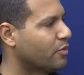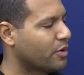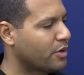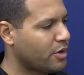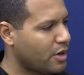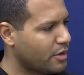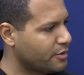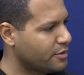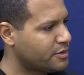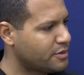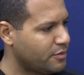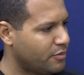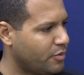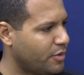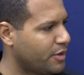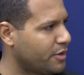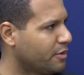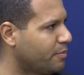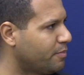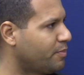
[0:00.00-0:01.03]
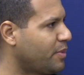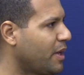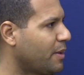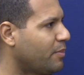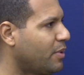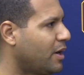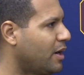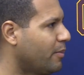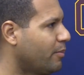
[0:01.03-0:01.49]
regardless of where the
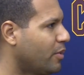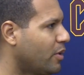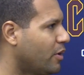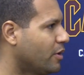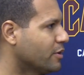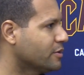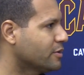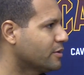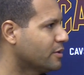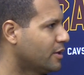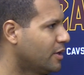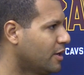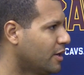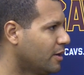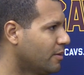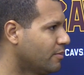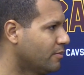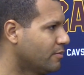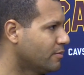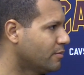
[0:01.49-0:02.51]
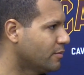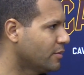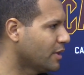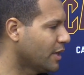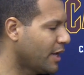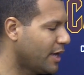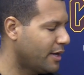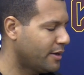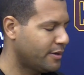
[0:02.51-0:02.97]
ping pong balls
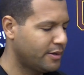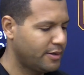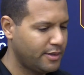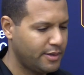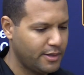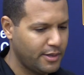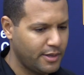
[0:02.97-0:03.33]
land.